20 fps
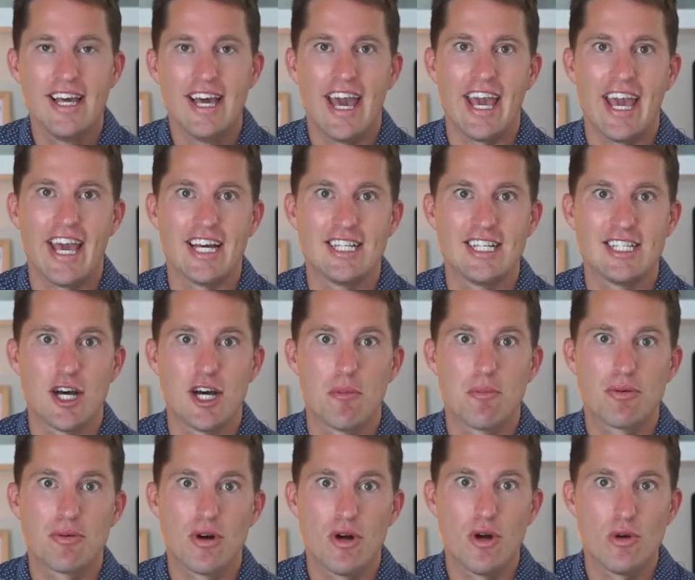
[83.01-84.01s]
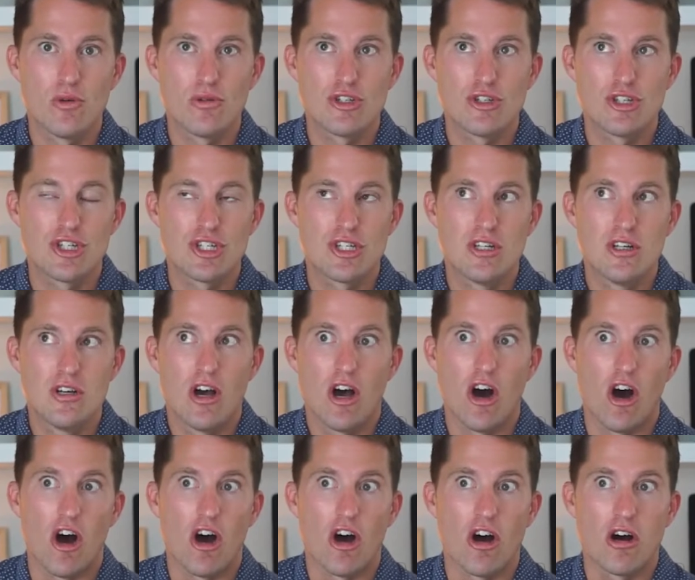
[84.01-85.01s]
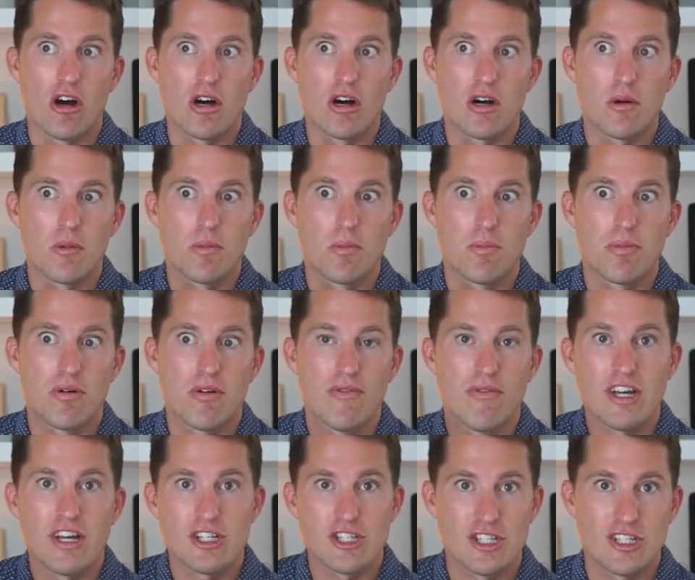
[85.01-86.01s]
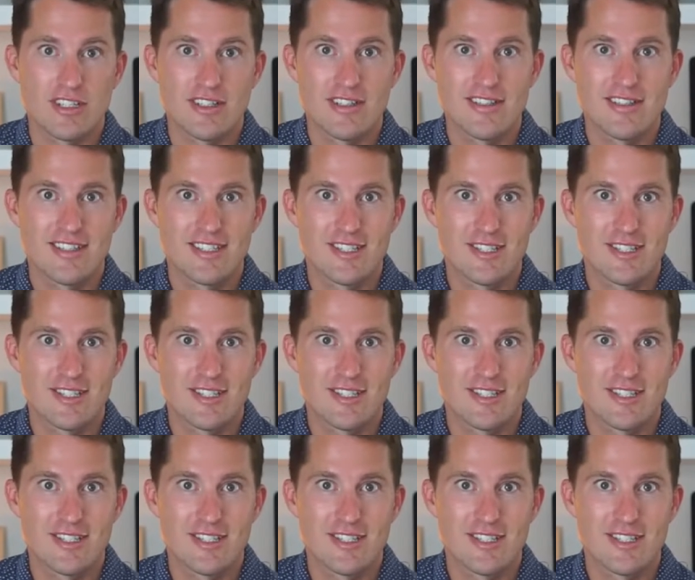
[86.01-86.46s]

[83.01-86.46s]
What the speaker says: and approach our professions.